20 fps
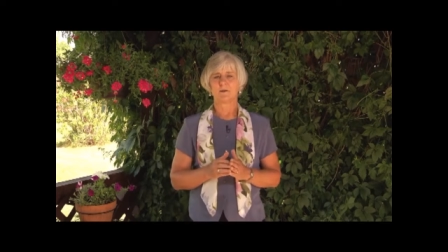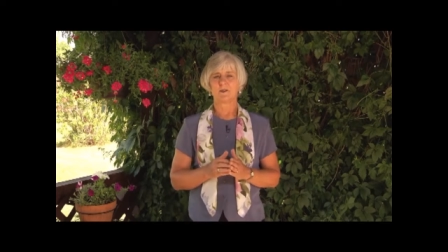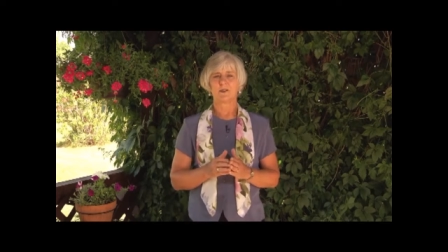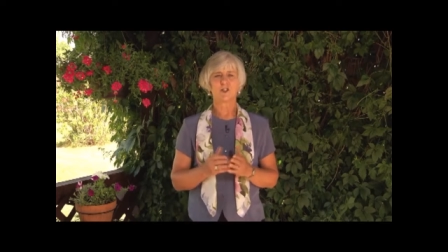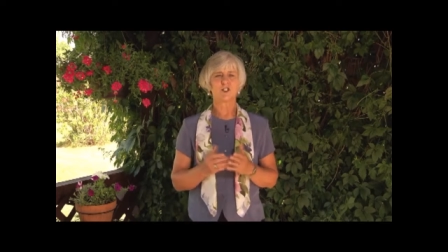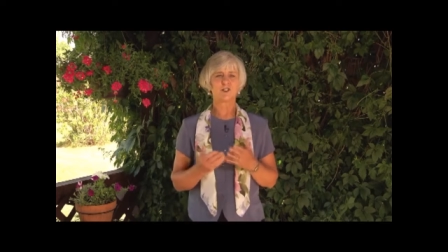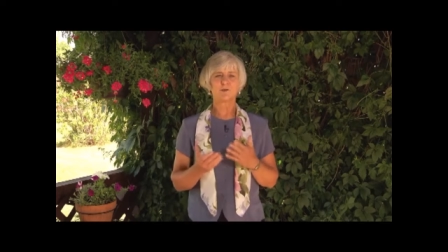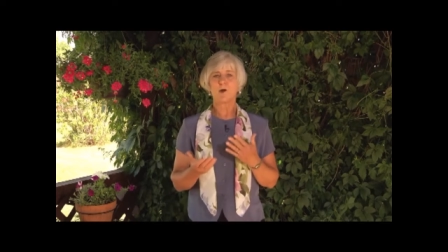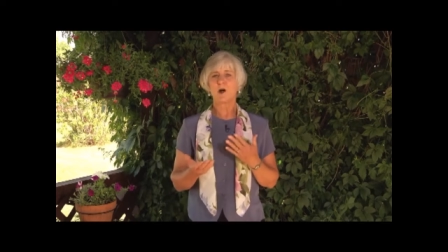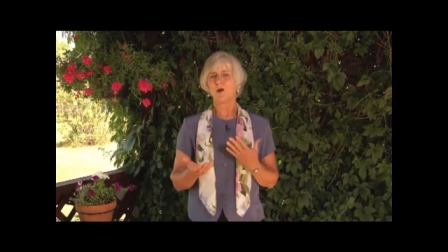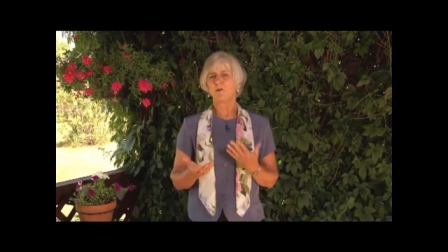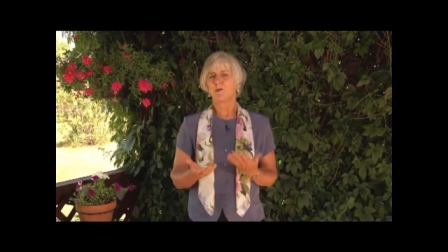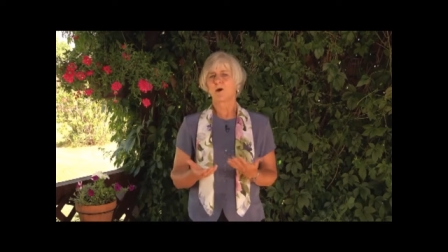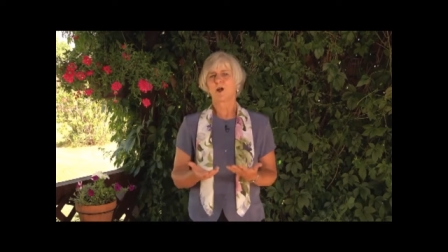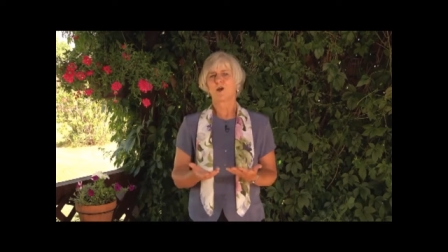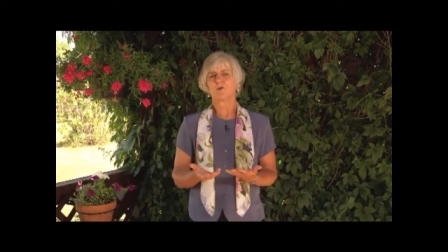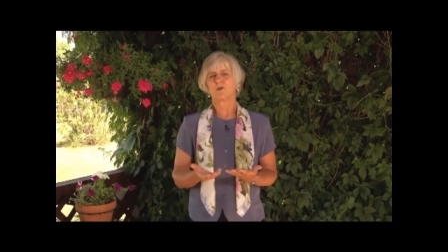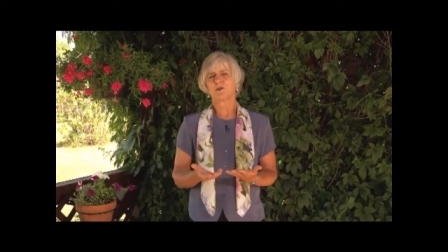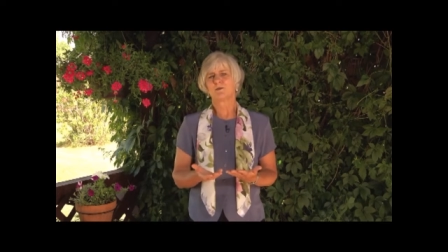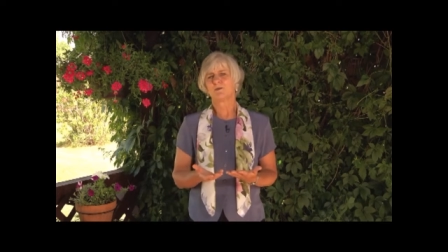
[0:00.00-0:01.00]
Their small
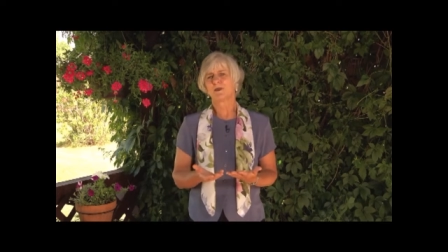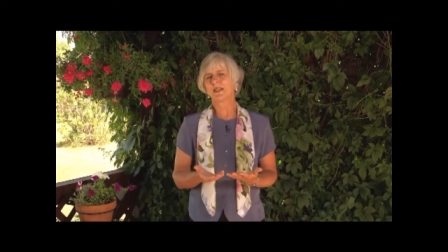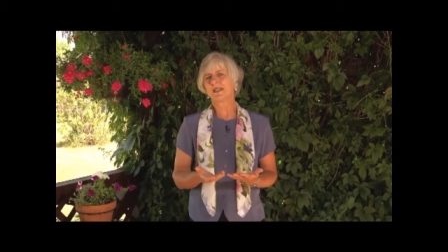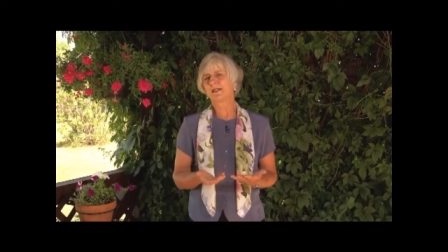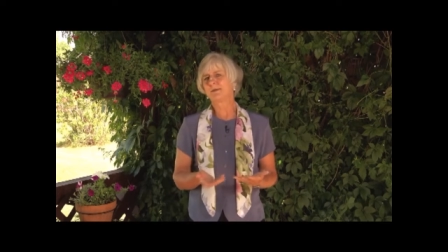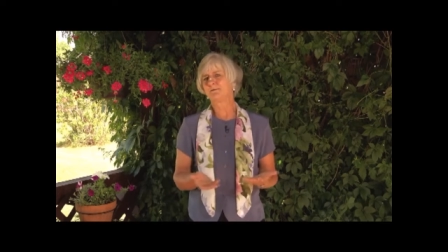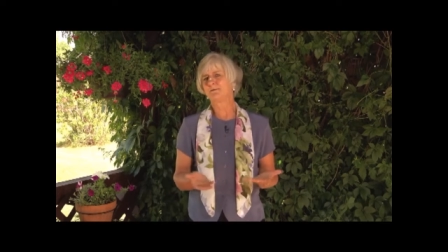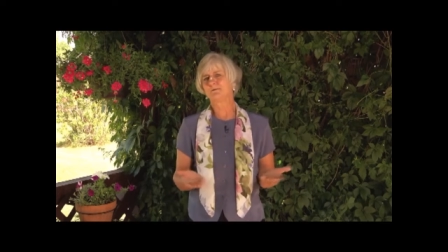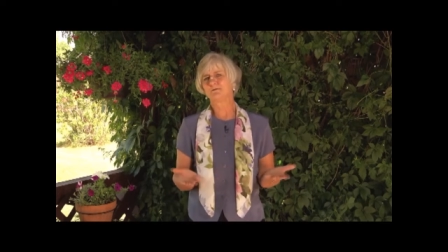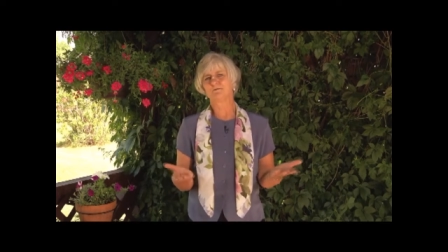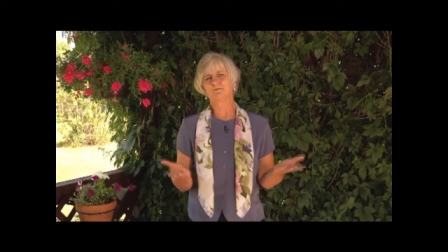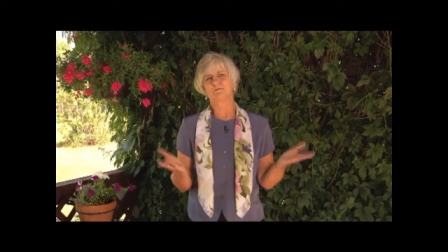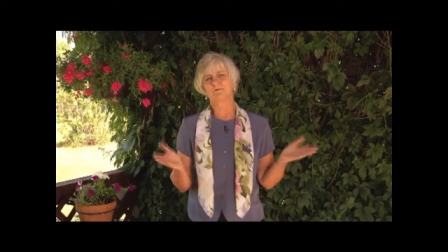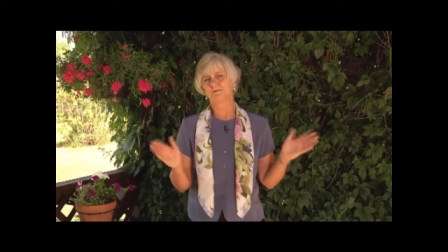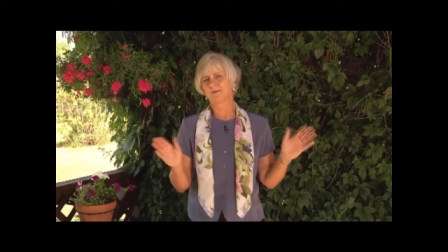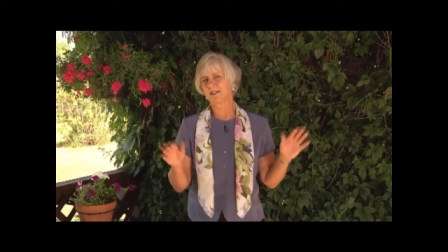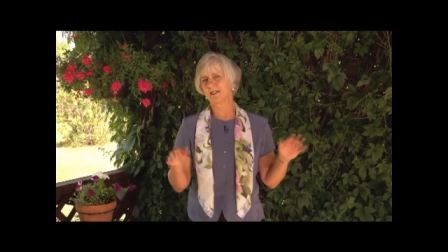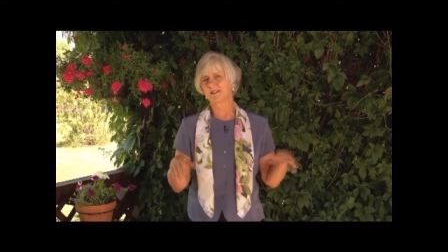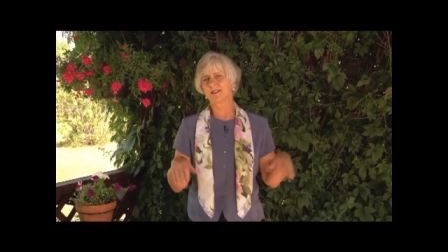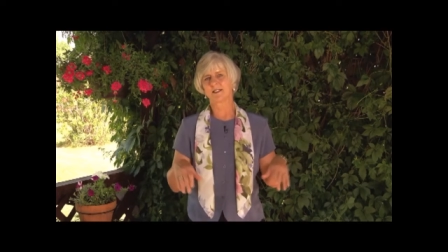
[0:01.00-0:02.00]
part would be
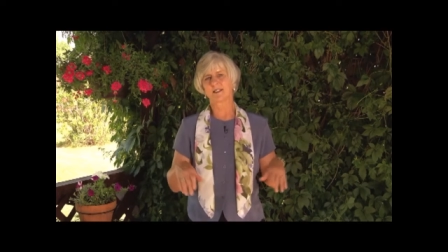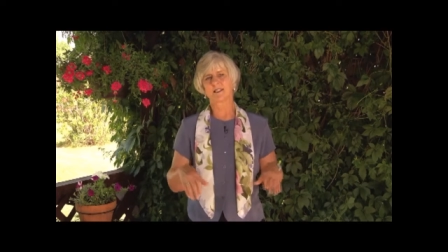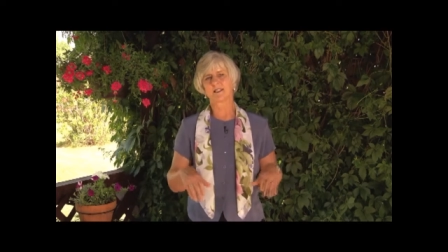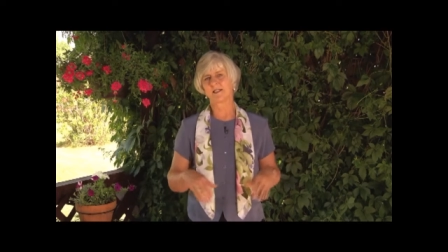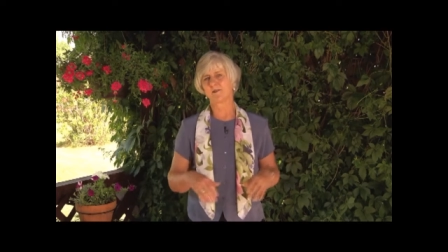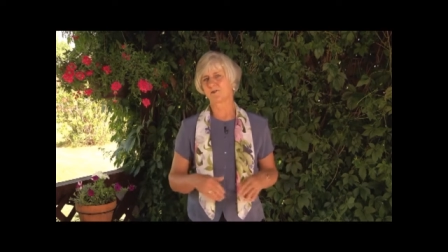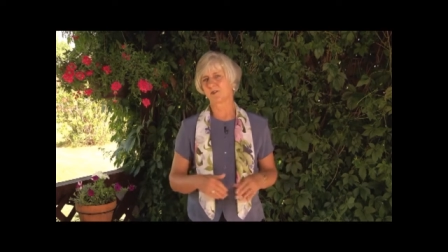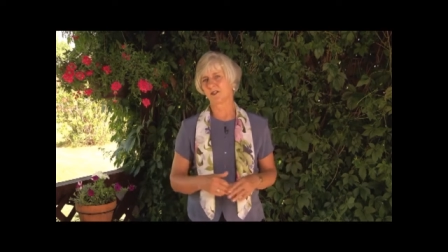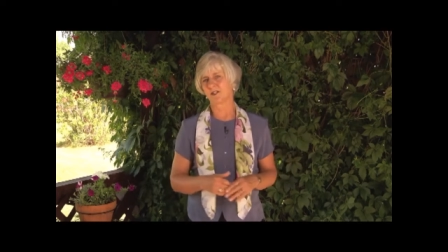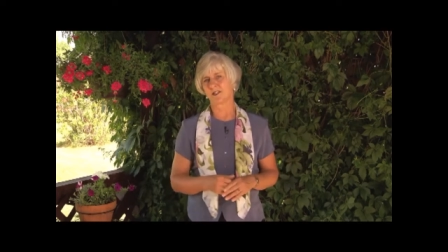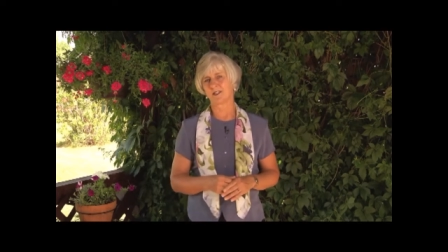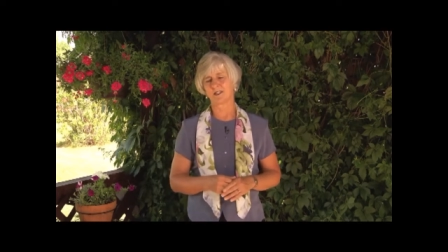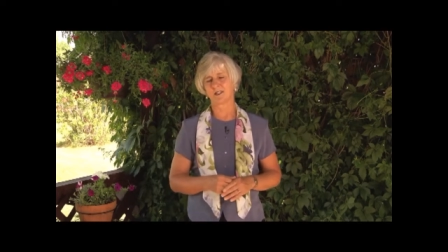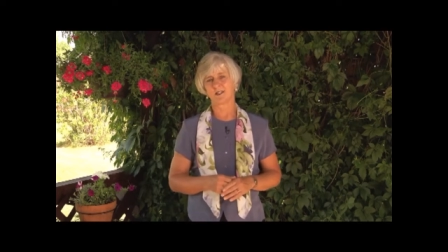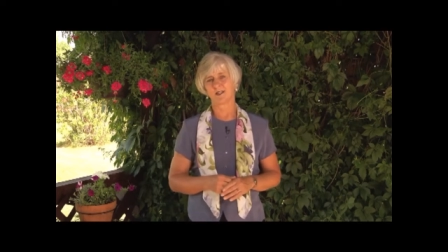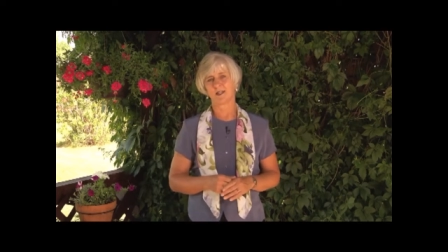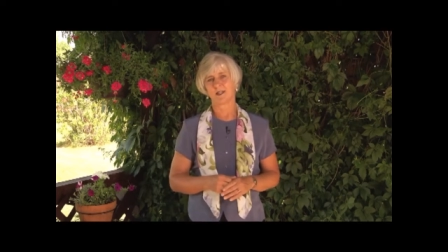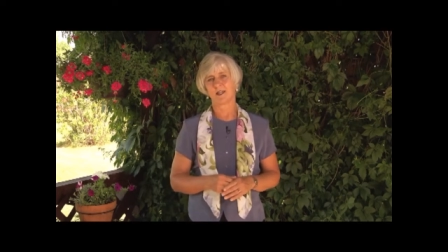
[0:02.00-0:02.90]
insignificant.